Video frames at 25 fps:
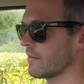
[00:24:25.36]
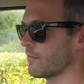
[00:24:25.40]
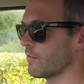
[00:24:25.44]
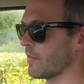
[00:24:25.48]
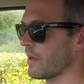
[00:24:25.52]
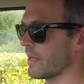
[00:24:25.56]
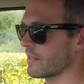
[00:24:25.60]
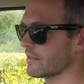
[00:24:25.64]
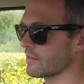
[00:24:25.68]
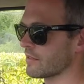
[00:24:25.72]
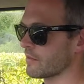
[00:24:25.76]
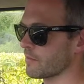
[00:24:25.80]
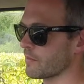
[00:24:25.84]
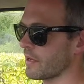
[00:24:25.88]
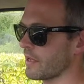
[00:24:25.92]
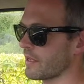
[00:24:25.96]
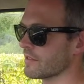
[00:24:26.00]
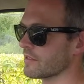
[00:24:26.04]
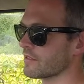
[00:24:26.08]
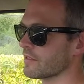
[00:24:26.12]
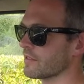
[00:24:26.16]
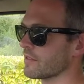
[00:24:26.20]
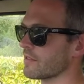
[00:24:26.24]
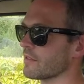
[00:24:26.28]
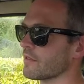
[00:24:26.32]
as compared
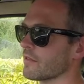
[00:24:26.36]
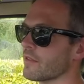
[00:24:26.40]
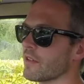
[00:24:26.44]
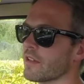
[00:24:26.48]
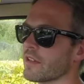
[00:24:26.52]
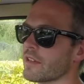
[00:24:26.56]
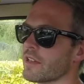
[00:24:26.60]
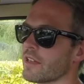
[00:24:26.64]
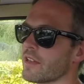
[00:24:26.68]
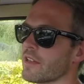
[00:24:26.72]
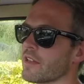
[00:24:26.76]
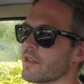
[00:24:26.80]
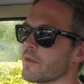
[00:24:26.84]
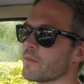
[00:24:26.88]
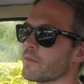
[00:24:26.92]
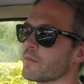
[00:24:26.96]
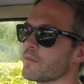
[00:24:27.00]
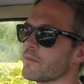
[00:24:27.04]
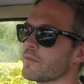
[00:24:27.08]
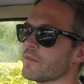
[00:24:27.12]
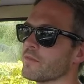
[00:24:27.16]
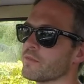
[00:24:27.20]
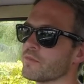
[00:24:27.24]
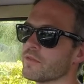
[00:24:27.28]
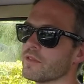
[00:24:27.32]
to like a
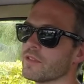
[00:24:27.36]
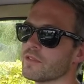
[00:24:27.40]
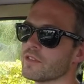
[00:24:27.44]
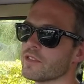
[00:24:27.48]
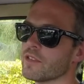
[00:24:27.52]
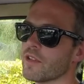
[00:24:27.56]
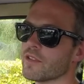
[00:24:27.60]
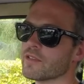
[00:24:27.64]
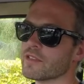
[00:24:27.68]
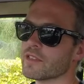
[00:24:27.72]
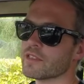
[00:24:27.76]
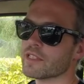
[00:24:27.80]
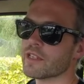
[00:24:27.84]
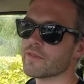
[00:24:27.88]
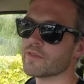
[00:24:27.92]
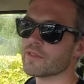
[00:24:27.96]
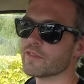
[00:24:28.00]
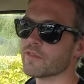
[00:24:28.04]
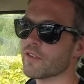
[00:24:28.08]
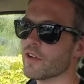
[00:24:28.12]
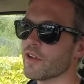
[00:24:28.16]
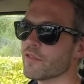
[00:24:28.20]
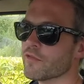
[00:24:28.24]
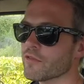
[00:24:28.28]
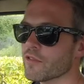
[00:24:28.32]

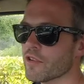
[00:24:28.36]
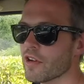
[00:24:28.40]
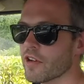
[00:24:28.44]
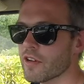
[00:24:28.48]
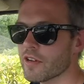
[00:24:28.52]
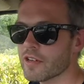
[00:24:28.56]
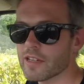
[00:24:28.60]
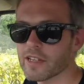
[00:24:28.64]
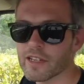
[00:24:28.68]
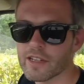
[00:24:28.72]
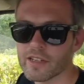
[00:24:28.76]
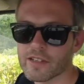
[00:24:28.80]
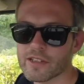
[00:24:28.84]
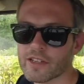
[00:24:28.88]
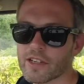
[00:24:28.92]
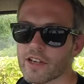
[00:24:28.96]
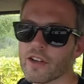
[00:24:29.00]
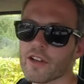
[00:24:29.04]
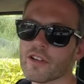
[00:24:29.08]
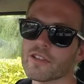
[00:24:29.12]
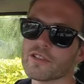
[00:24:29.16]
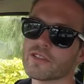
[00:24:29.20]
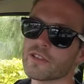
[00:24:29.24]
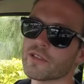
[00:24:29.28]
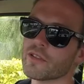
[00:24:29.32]
1975 or earlier
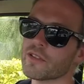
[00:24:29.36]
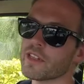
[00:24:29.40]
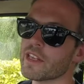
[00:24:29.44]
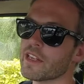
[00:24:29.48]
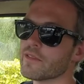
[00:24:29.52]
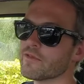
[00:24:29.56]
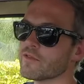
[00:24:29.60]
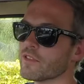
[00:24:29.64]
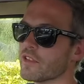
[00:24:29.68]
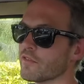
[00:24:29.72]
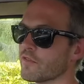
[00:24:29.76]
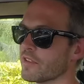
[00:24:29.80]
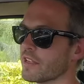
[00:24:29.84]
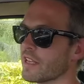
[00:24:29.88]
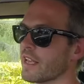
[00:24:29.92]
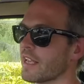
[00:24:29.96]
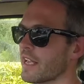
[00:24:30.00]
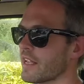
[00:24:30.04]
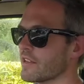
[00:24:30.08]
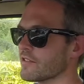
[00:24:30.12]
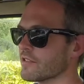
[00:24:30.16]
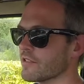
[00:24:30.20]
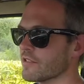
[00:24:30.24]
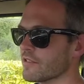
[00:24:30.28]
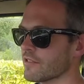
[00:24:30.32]
car. So the, the V8
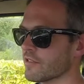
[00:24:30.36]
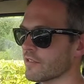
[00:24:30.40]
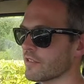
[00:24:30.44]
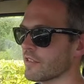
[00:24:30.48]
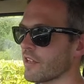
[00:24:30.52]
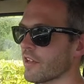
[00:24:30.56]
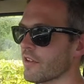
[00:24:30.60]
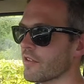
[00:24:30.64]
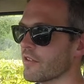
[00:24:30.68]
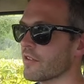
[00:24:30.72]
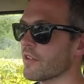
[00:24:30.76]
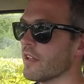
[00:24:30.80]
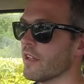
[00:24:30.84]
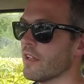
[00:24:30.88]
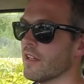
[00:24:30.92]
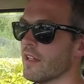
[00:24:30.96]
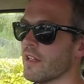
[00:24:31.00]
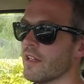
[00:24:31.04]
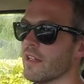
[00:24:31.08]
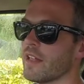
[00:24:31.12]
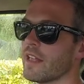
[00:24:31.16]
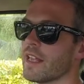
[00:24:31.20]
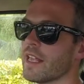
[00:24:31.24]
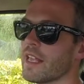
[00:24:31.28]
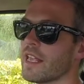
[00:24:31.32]
engine should go
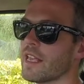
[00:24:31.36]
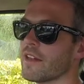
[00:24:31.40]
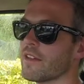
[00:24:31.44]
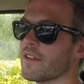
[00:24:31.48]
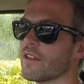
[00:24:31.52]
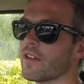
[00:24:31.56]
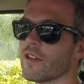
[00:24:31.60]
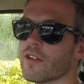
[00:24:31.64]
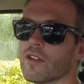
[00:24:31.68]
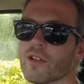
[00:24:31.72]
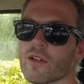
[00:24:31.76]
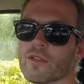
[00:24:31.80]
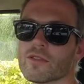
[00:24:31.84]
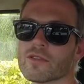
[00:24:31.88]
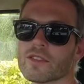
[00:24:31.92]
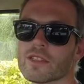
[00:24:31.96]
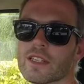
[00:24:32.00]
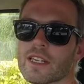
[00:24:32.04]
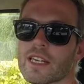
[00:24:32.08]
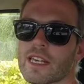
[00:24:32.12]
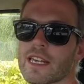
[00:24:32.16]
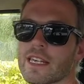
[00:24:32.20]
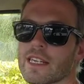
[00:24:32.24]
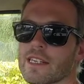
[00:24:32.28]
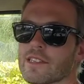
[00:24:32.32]
in a lot
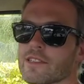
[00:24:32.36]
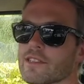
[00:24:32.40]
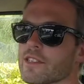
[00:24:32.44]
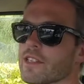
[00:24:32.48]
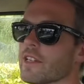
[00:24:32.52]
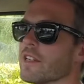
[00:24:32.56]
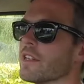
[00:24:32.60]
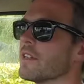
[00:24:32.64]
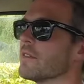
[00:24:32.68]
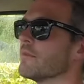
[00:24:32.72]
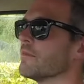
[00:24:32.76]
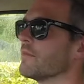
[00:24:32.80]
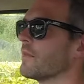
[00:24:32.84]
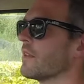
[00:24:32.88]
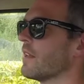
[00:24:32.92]
easier.